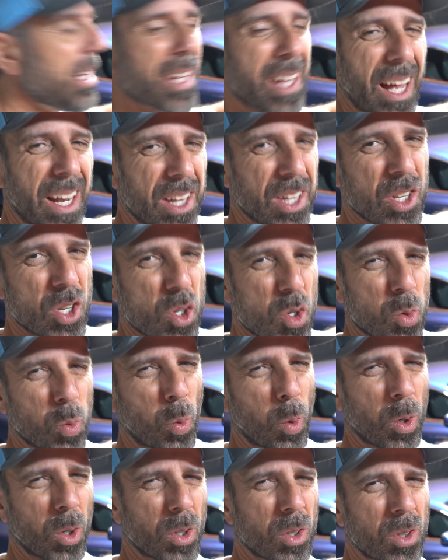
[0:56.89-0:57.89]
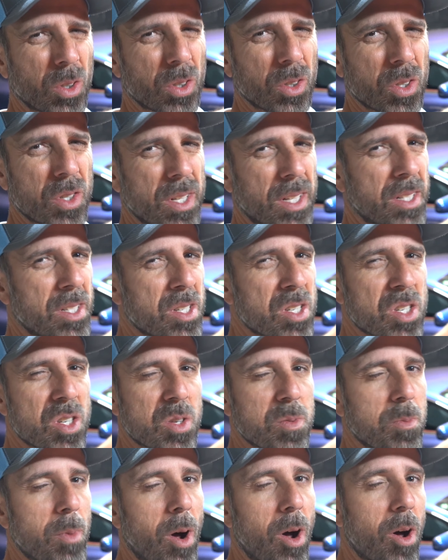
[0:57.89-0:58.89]
a lot of the swirls and
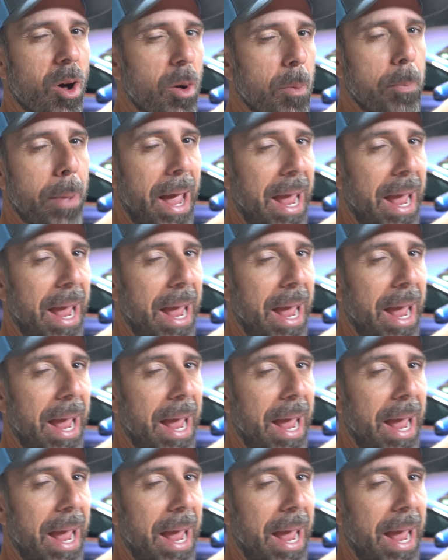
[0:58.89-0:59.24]
small